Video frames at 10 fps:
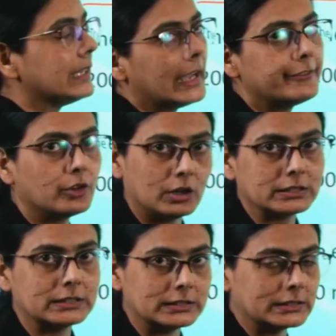life on
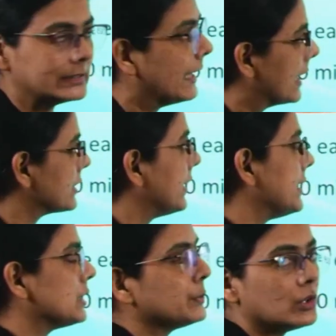the Earth. That's why it
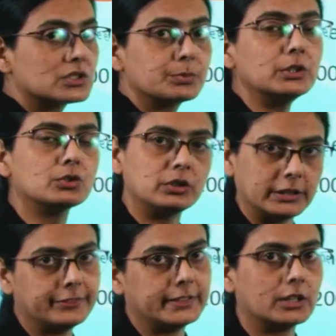is possible to
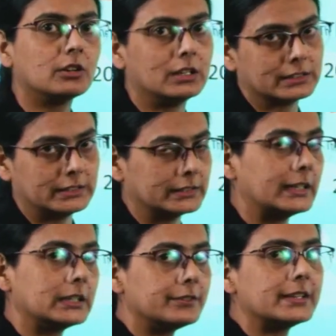live here on Earth.
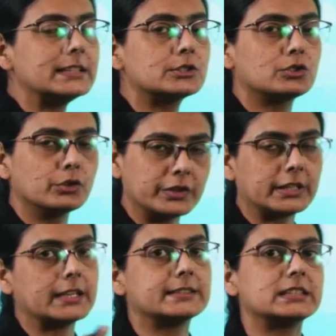Otherwise, UV
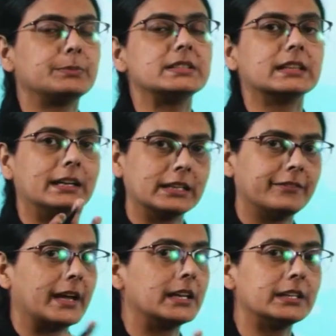rays means
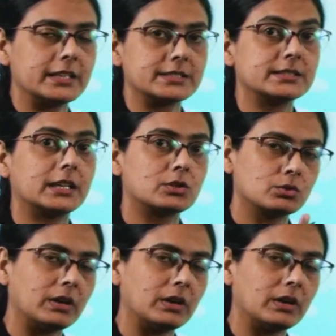ultraviolet rays are too